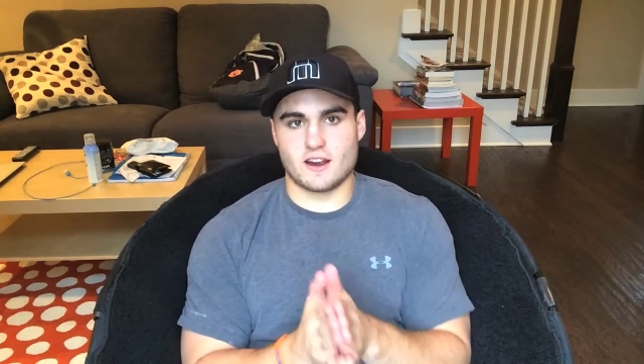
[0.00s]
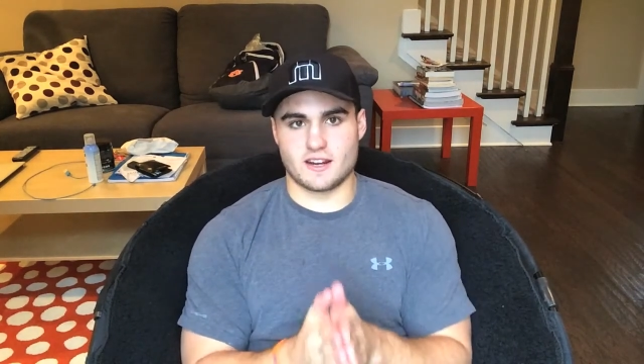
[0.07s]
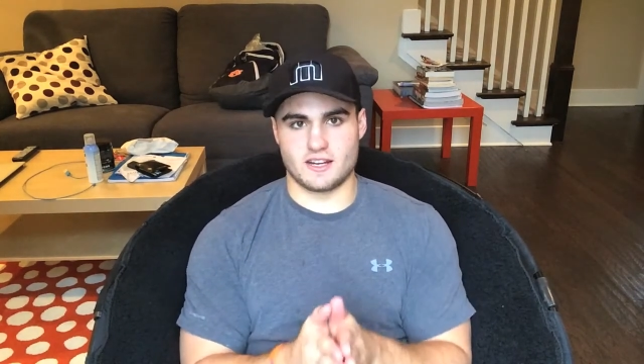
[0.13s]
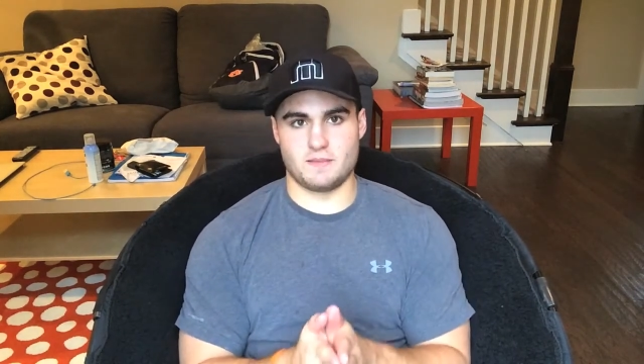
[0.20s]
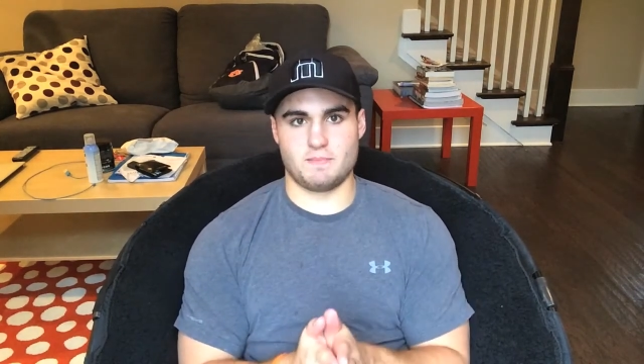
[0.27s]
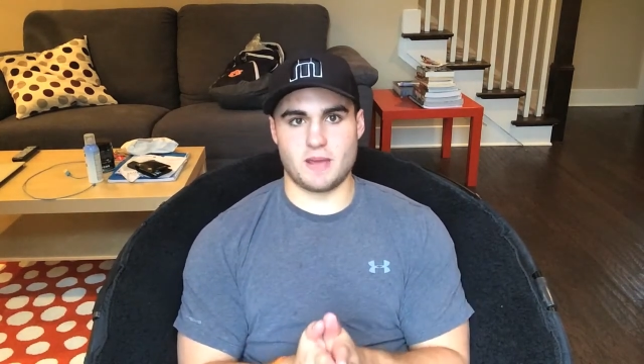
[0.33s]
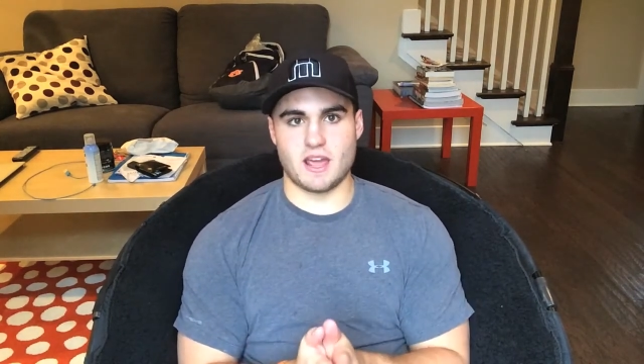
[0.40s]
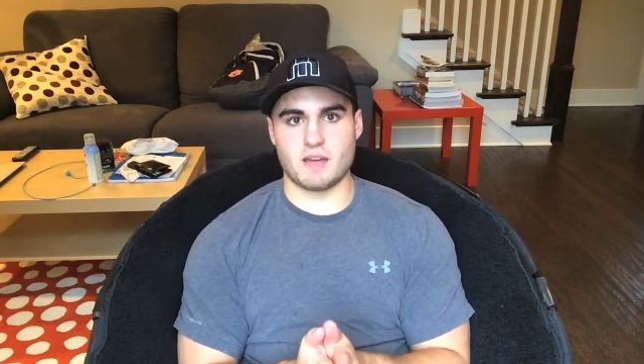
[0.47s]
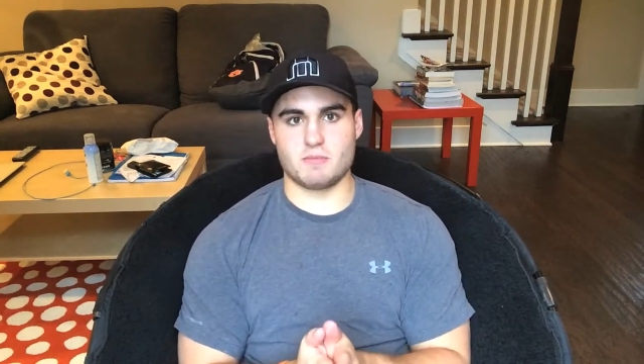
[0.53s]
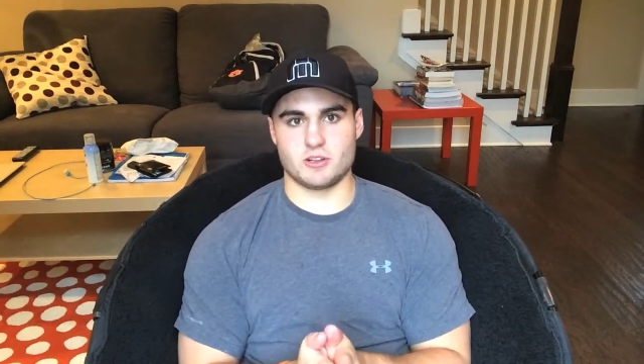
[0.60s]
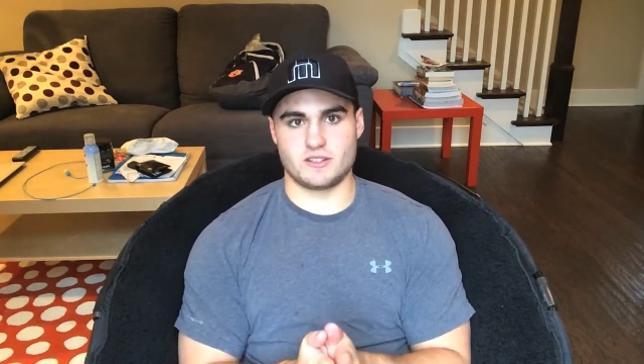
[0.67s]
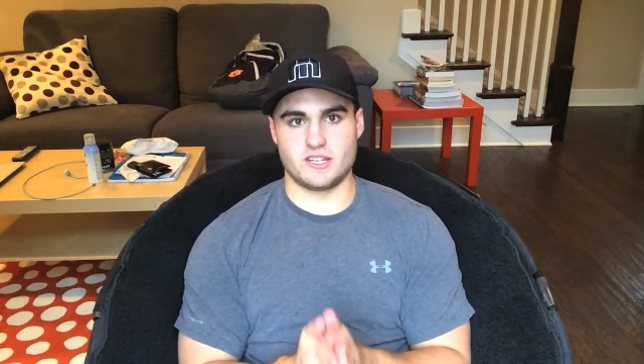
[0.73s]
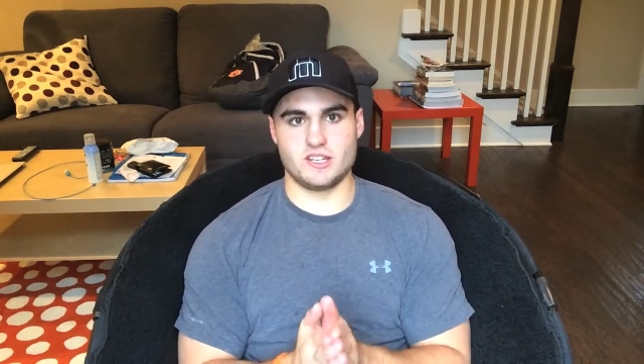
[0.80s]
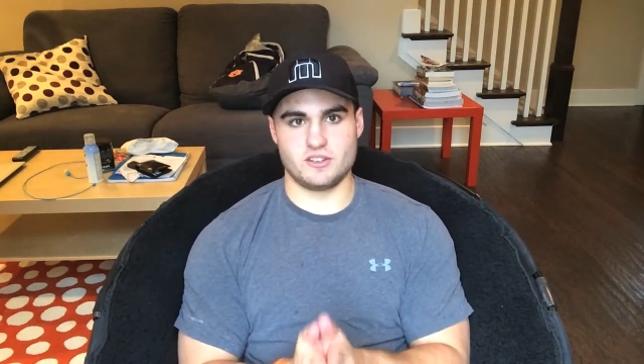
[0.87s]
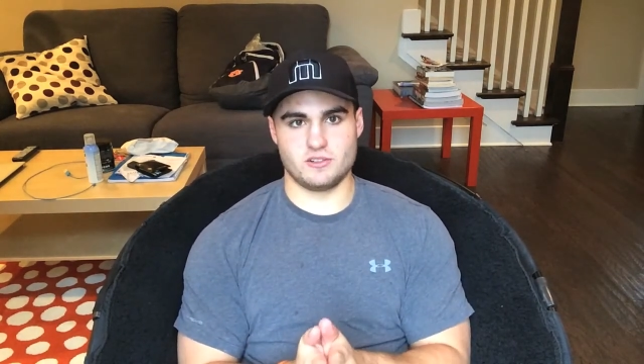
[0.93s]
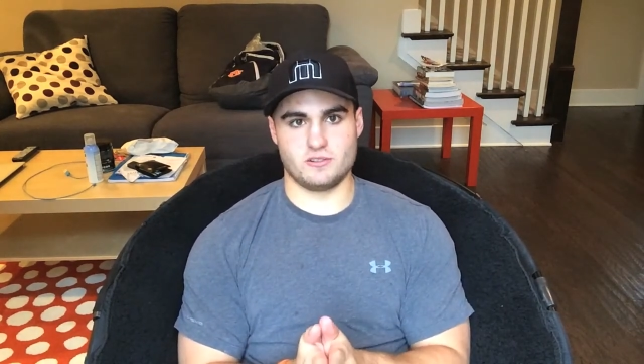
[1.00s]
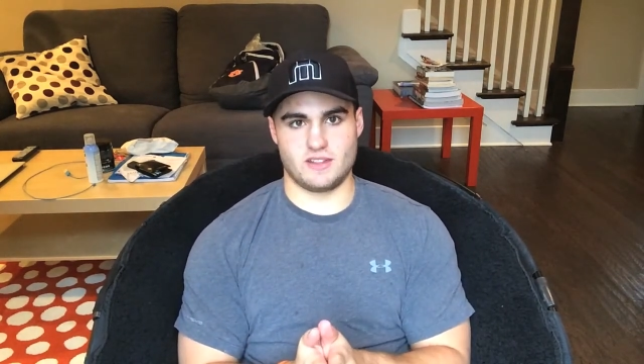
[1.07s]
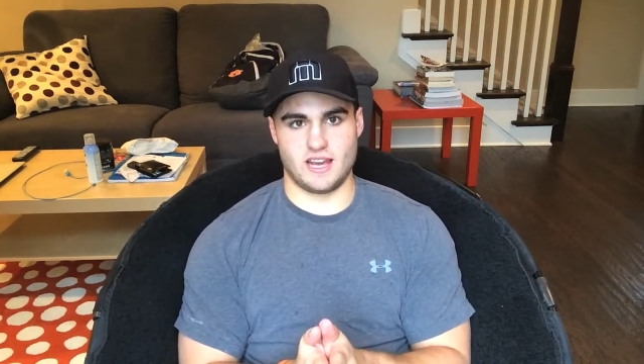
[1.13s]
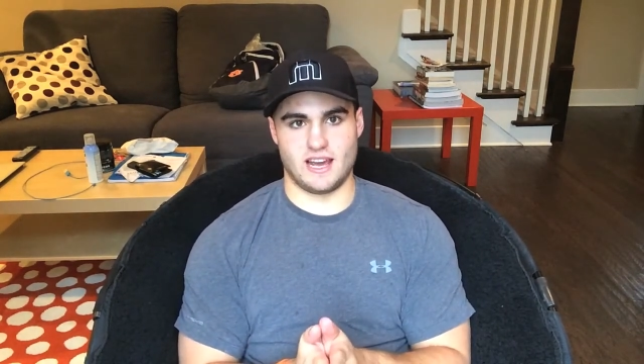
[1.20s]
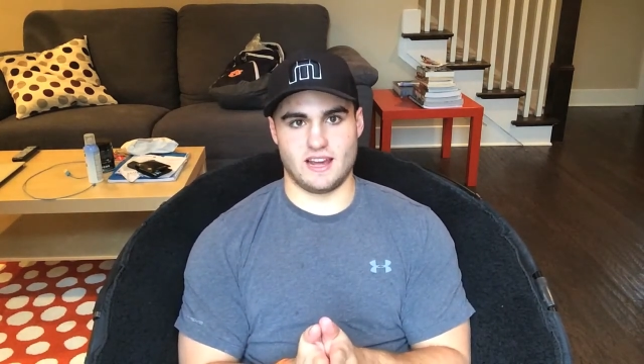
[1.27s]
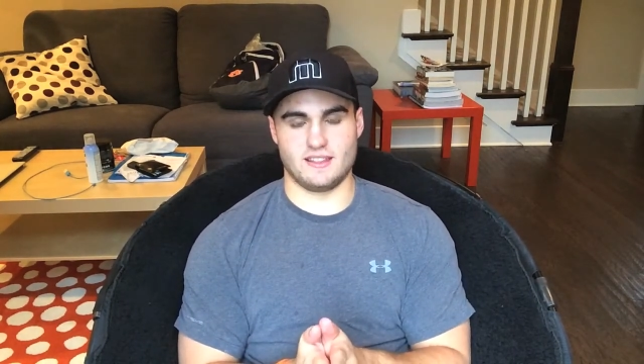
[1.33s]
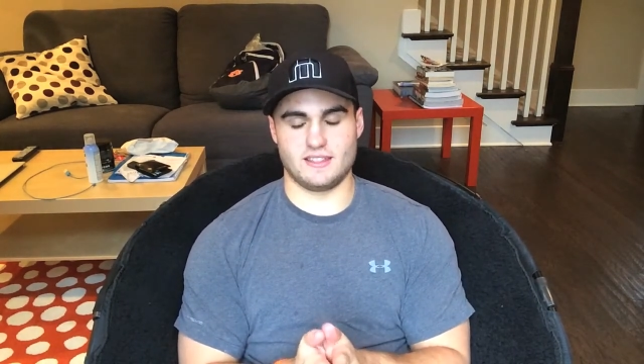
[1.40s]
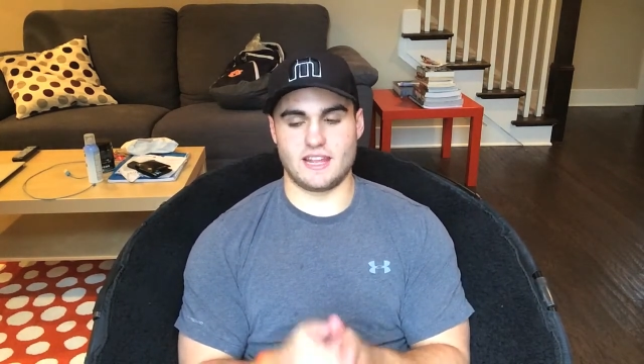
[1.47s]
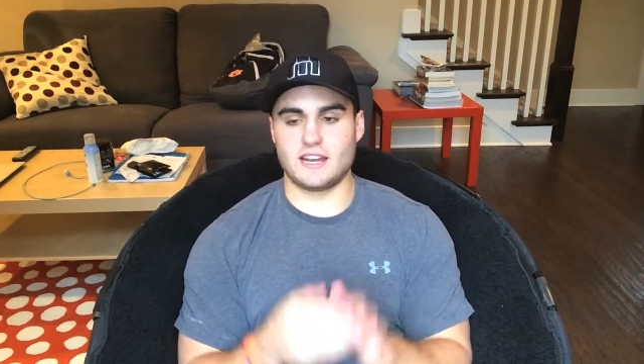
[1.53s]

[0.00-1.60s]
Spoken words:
going to be able to do that.